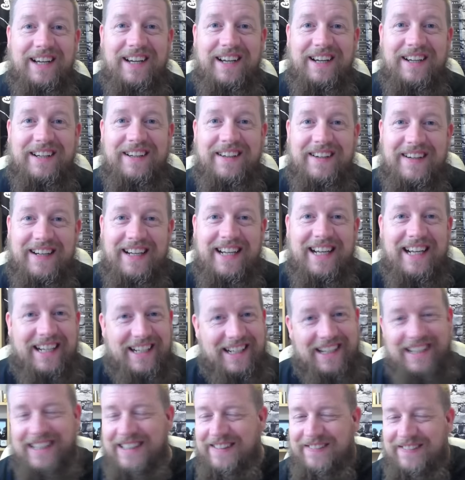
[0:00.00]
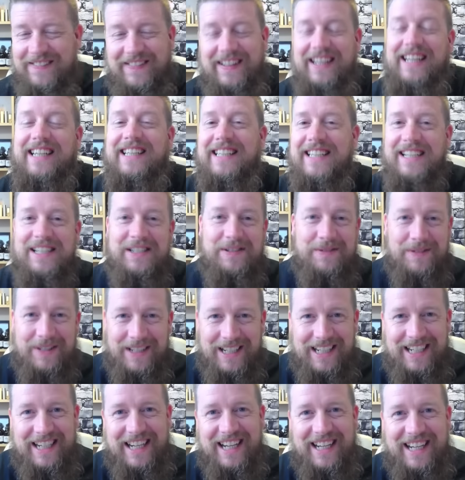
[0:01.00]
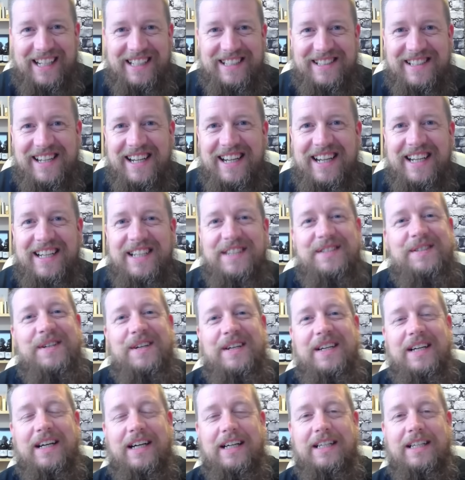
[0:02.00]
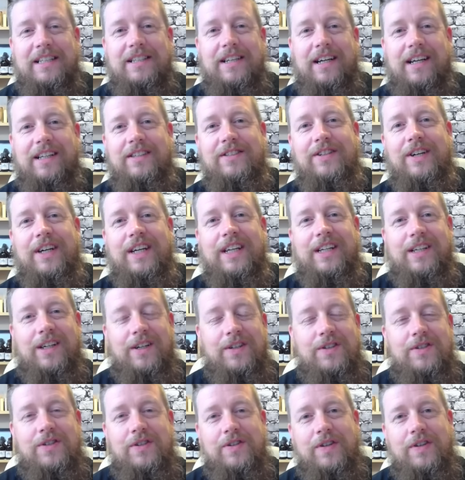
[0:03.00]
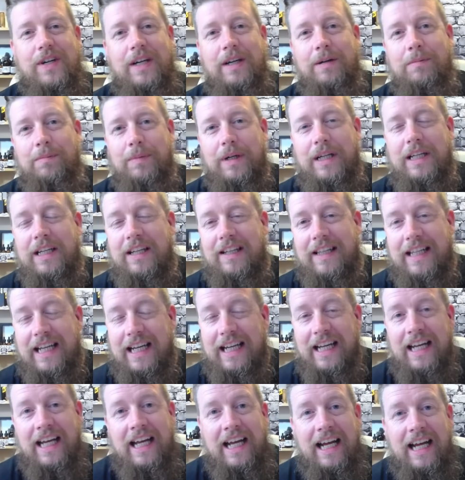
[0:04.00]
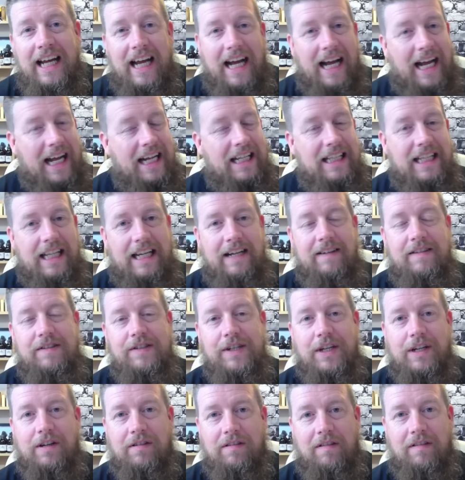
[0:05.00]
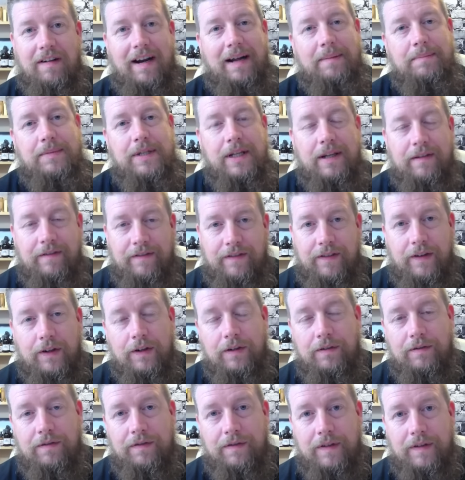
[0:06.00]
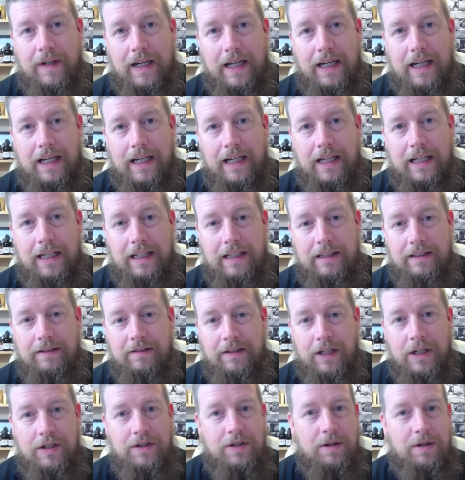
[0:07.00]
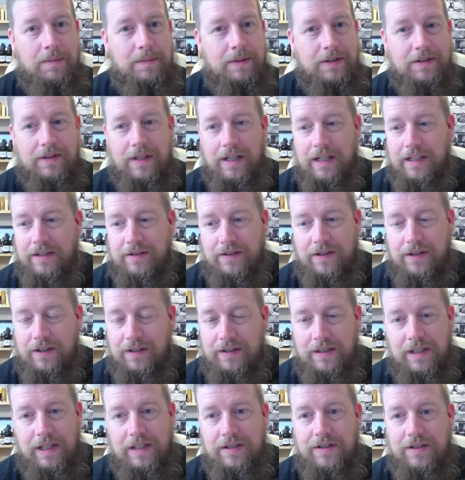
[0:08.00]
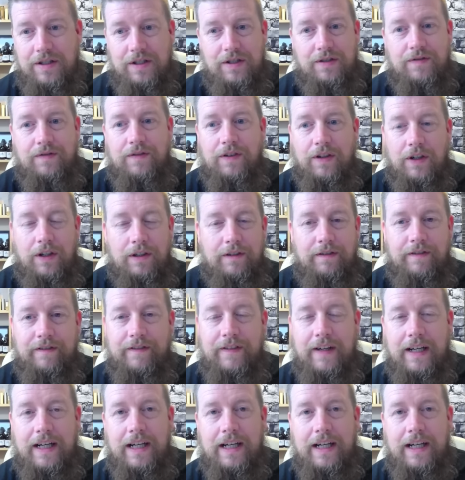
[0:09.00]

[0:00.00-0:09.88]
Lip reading: it does what it does. So I try and concentrate on bringing you that. And there is a crap ton full of YouTube is just full of